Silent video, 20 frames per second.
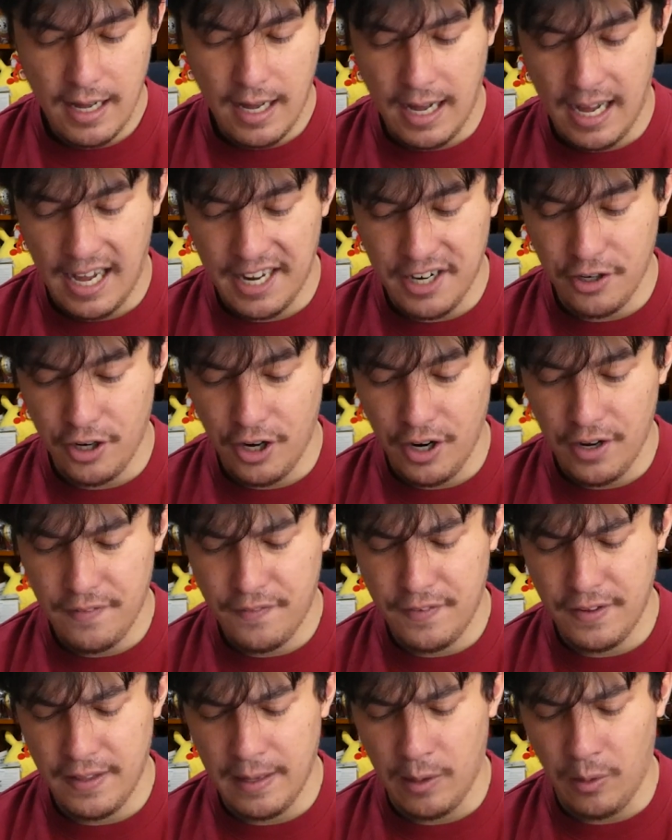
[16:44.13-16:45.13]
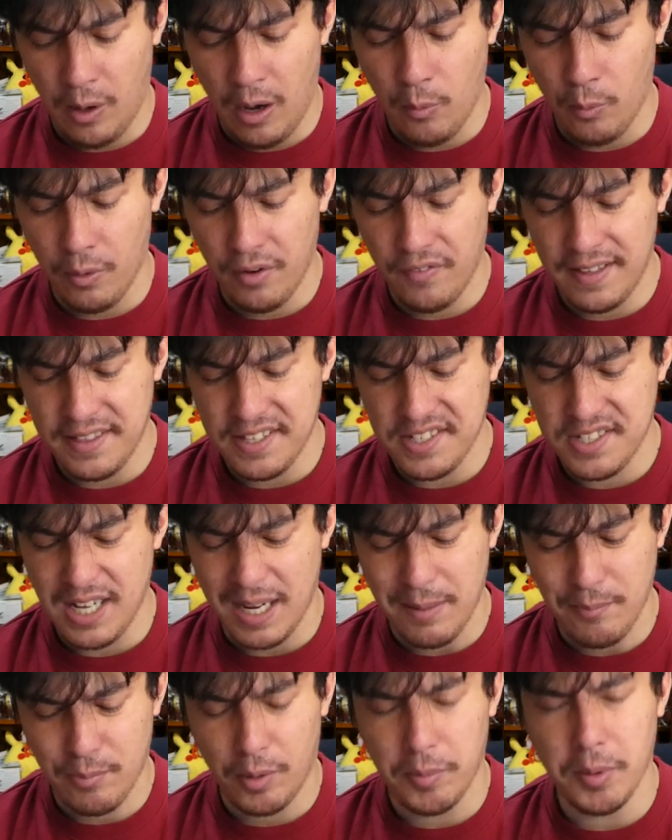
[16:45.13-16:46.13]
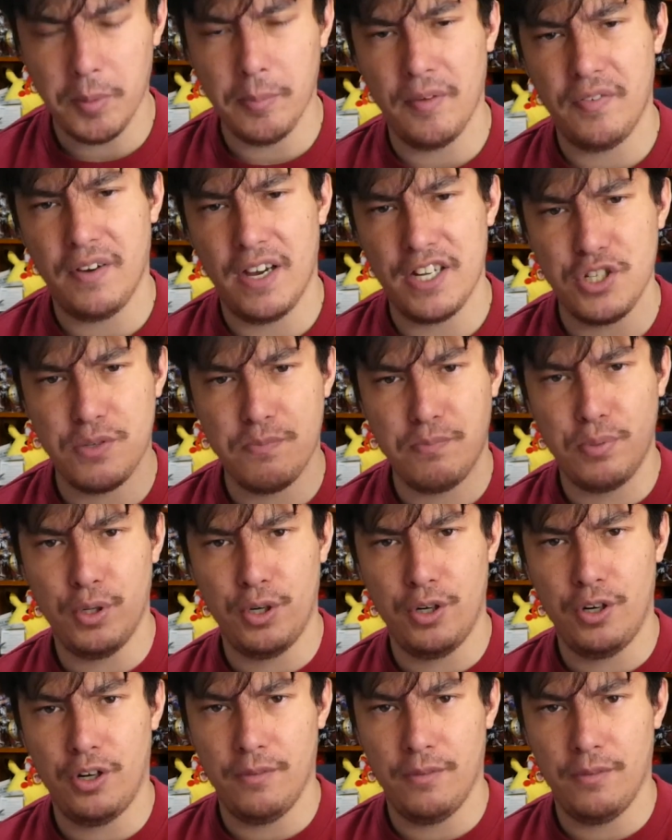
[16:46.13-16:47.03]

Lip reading: I don't know if I would have had the same problem if I just put it